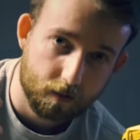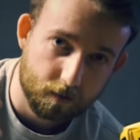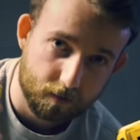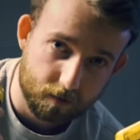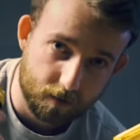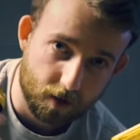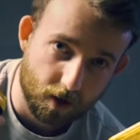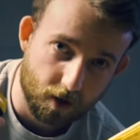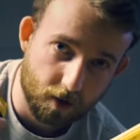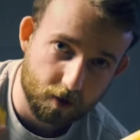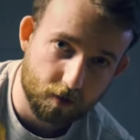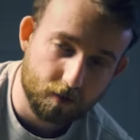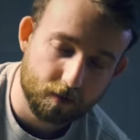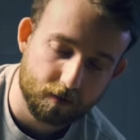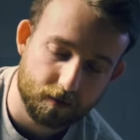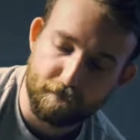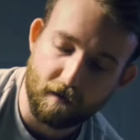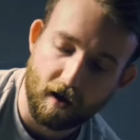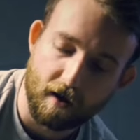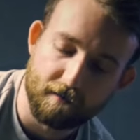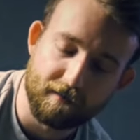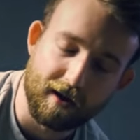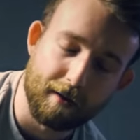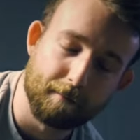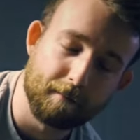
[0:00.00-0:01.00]
2
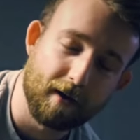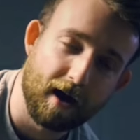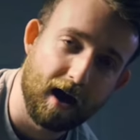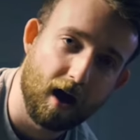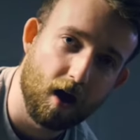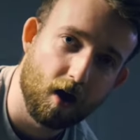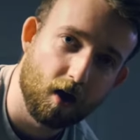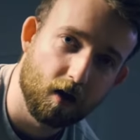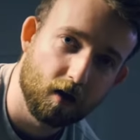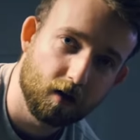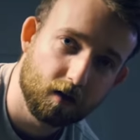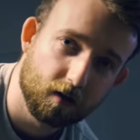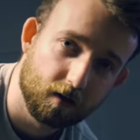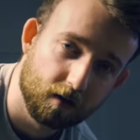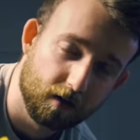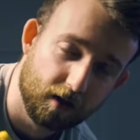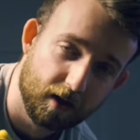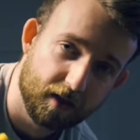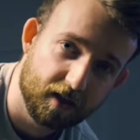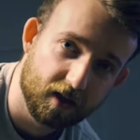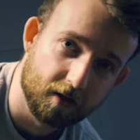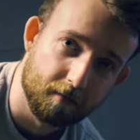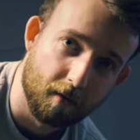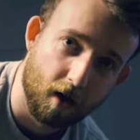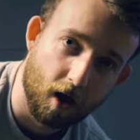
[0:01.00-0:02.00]
5 amp hour
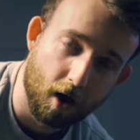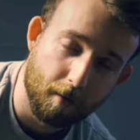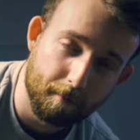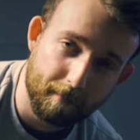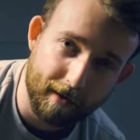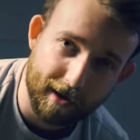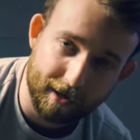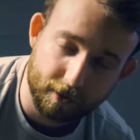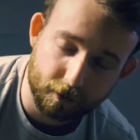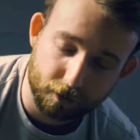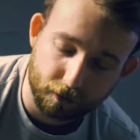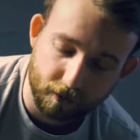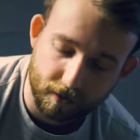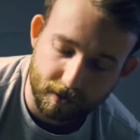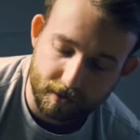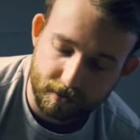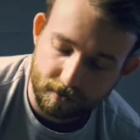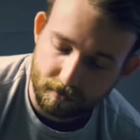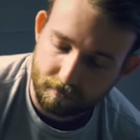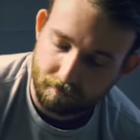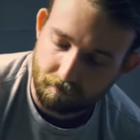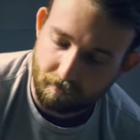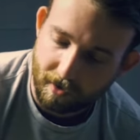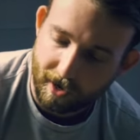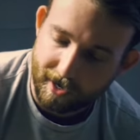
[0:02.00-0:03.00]
lithium ion
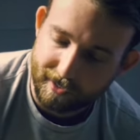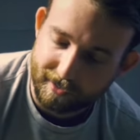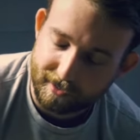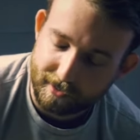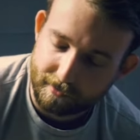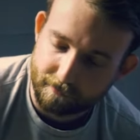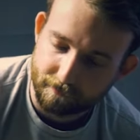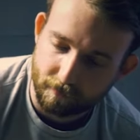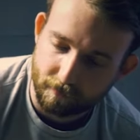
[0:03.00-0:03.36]
batteries, 18